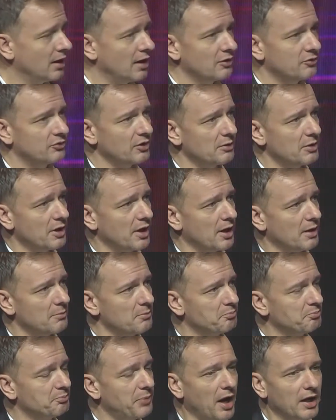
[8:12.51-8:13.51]
So
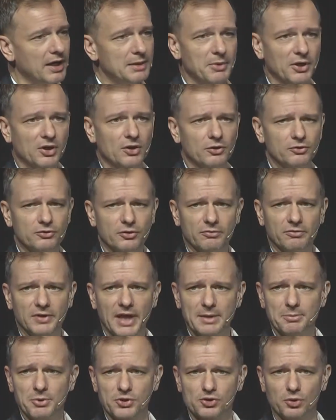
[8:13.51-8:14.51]
partly because of
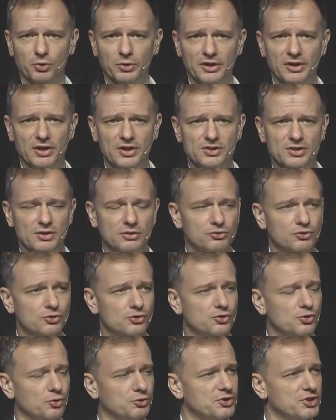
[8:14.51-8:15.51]
labor
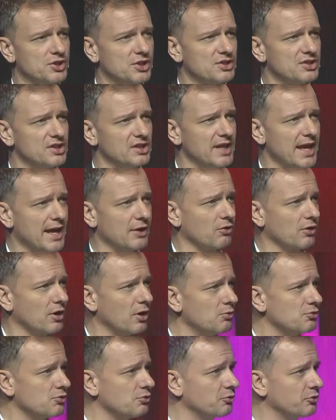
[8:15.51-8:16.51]
shortages in the
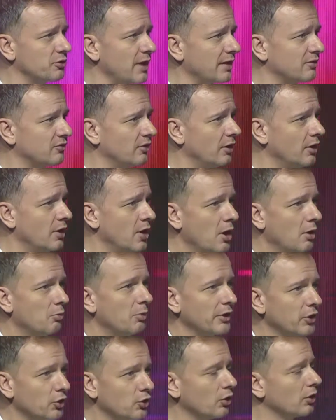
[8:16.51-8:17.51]
agricultural sector,
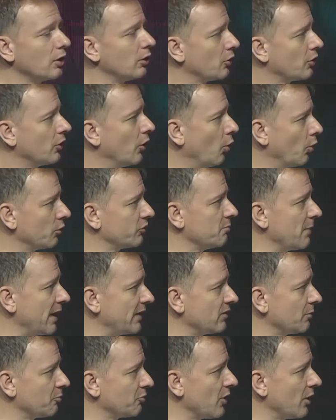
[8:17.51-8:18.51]
where you've got to look at
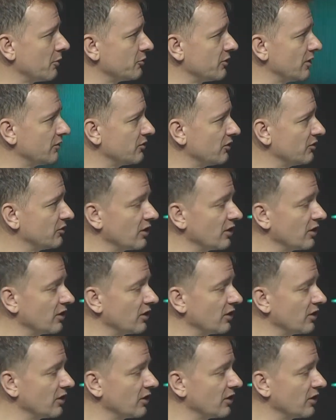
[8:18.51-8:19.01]
automating processes